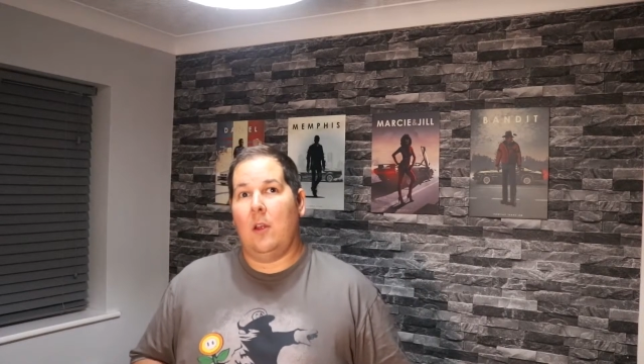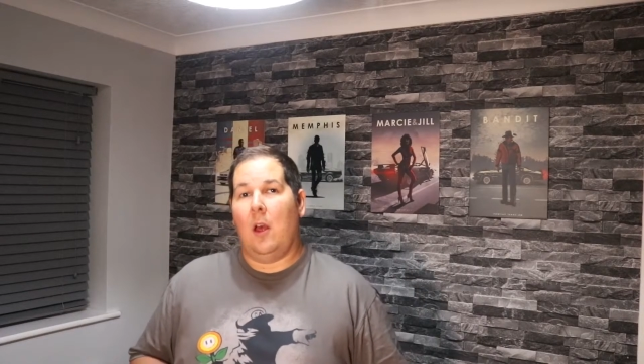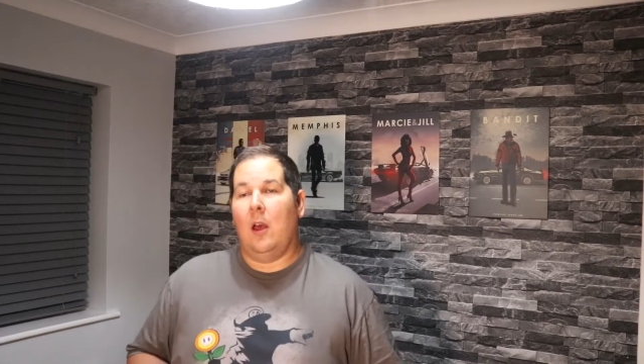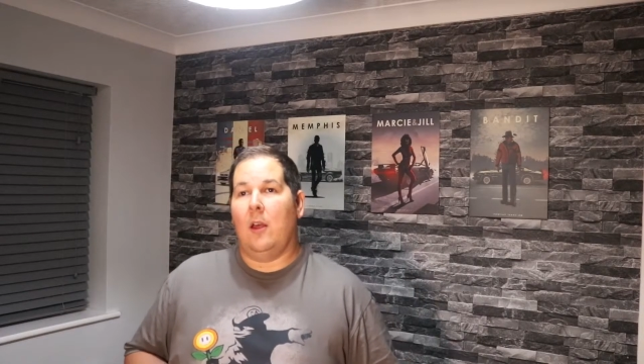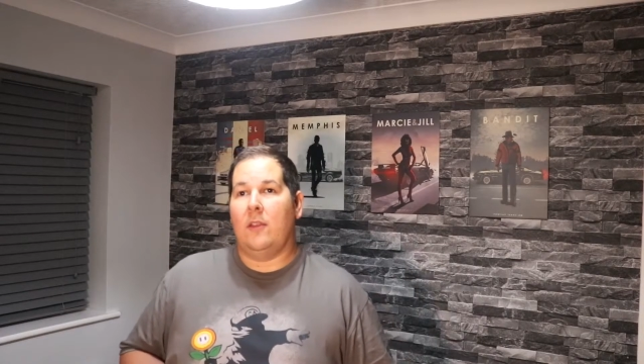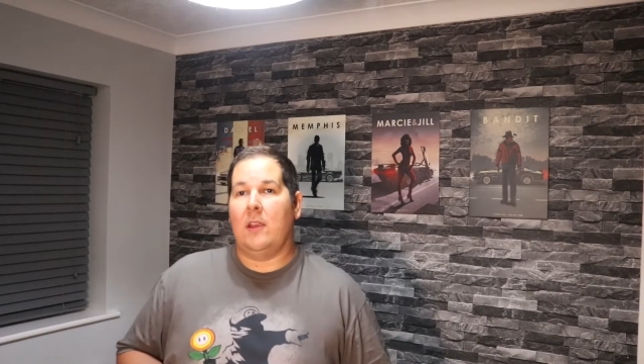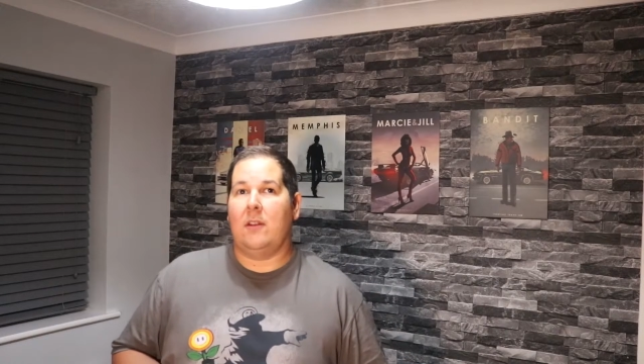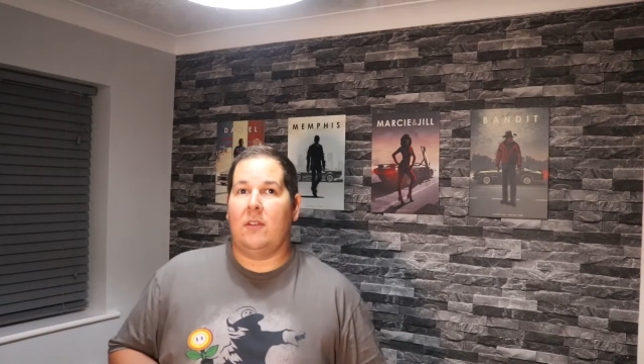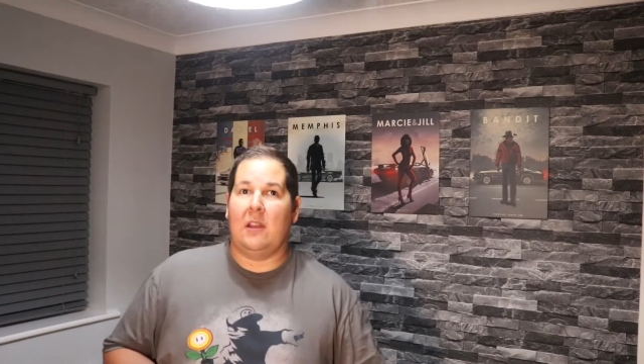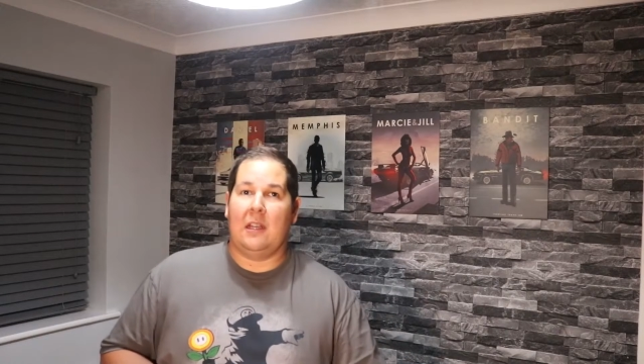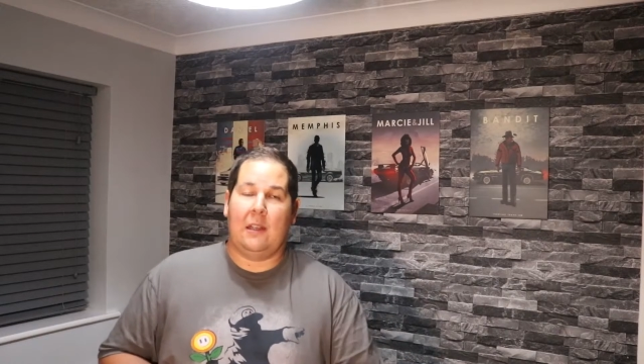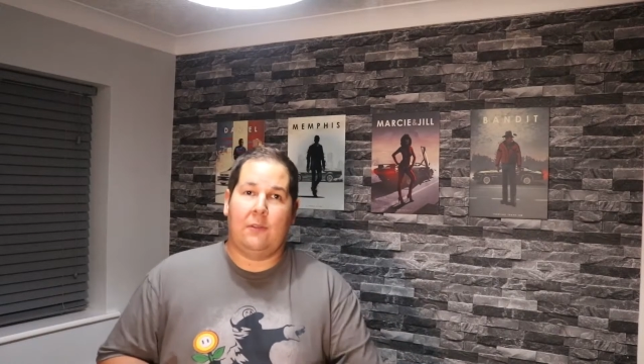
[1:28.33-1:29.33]
The only
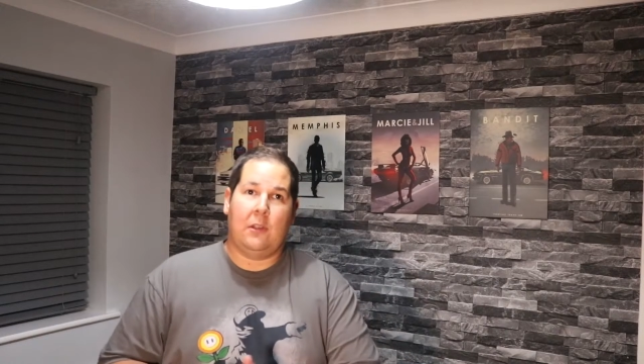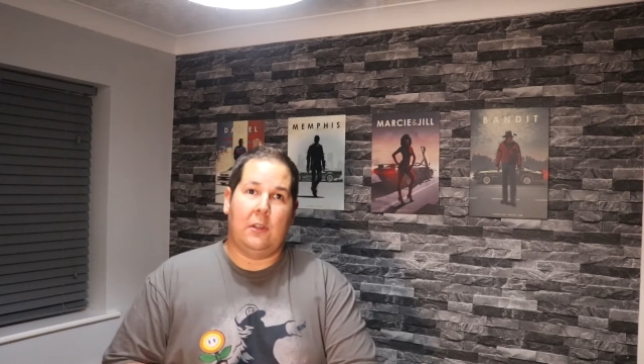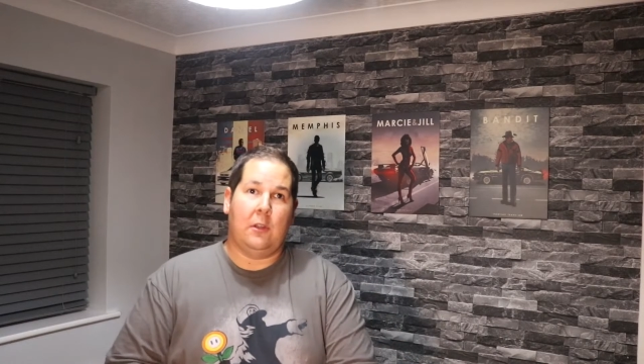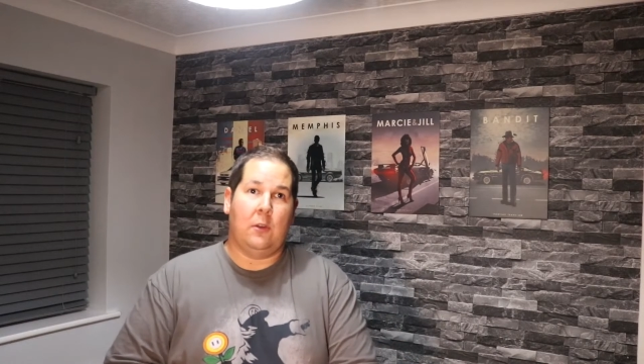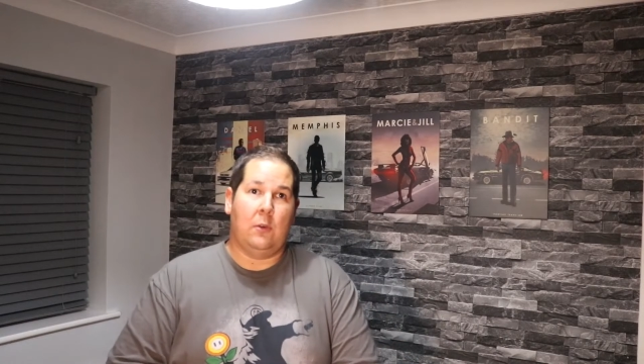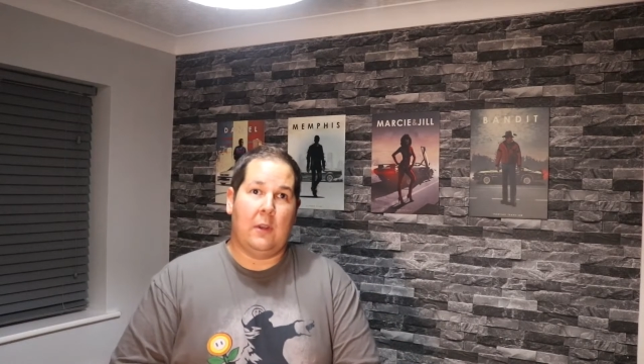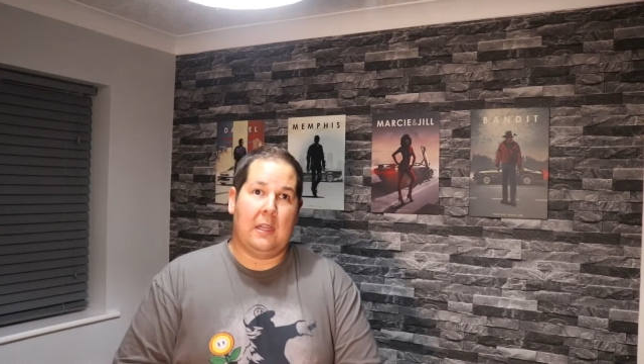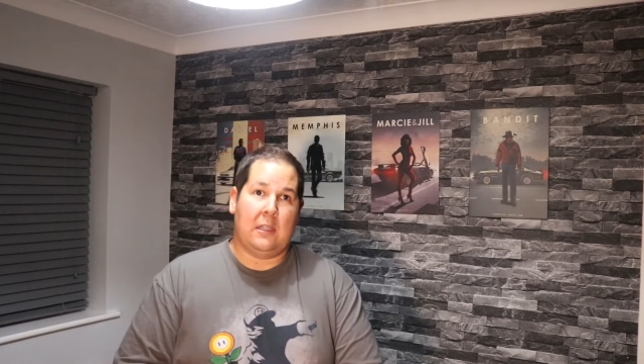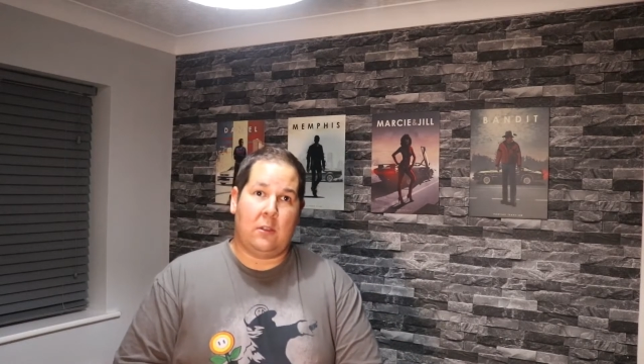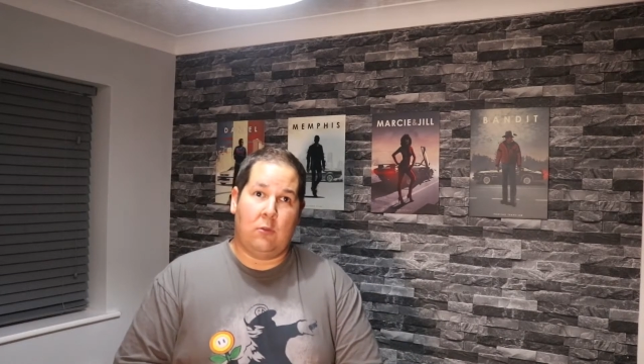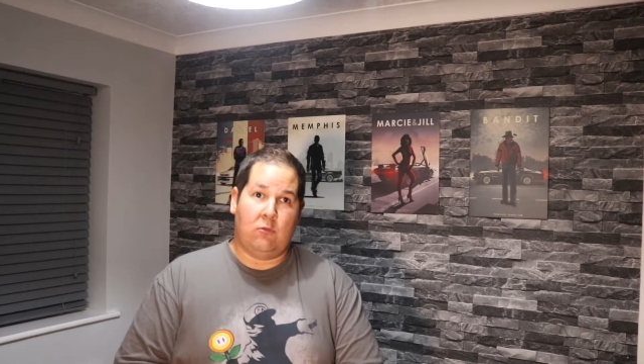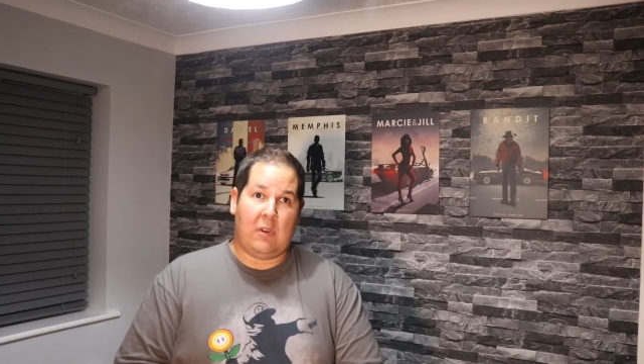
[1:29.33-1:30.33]
thing left to do is
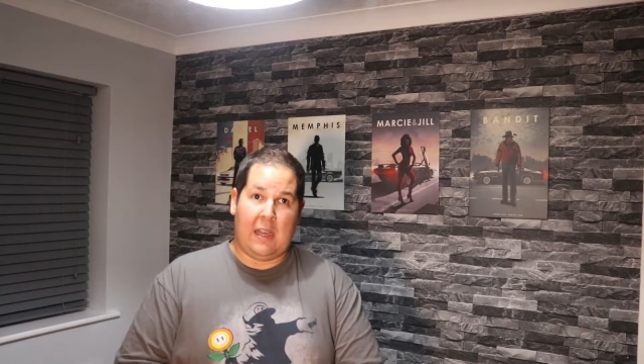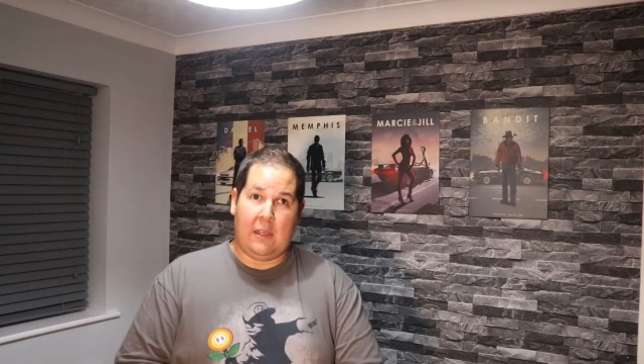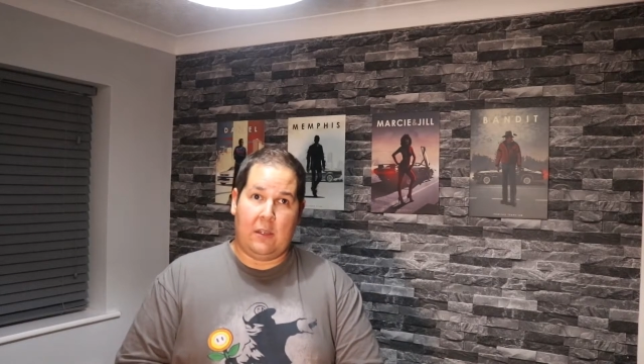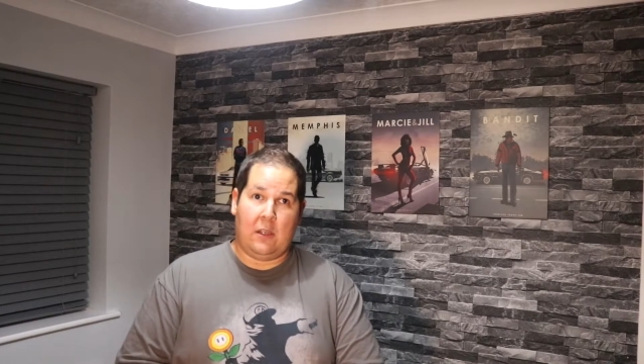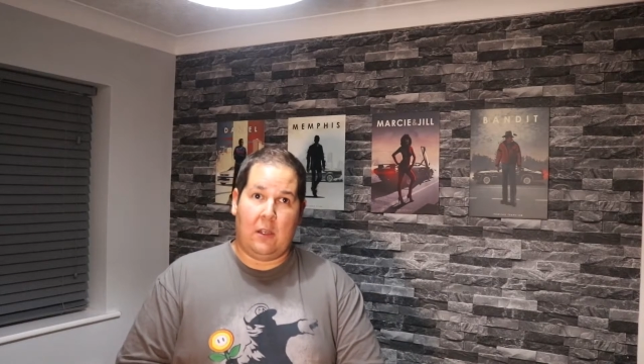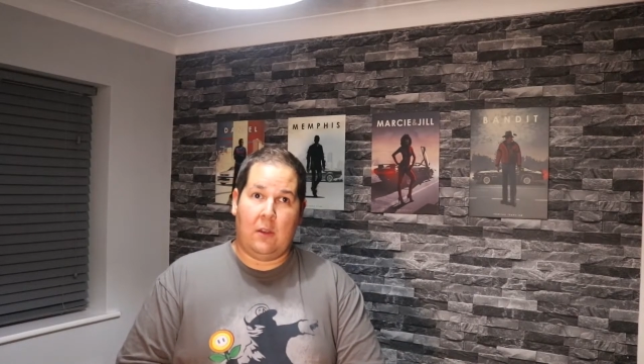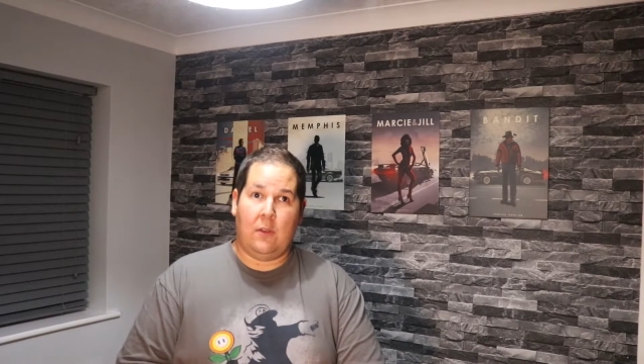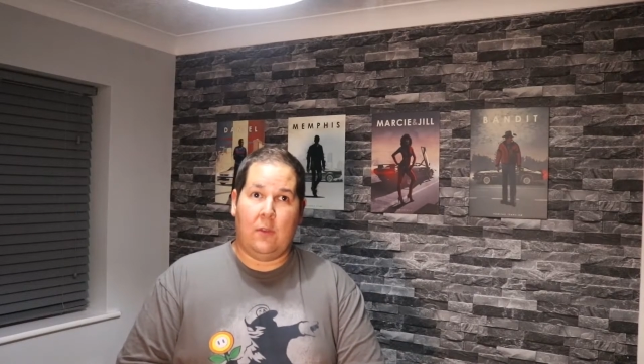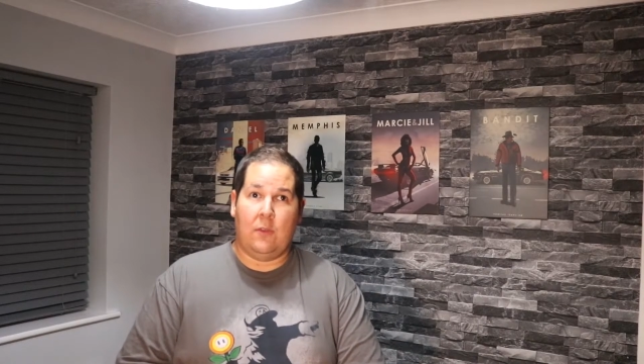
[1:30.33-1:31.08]
to render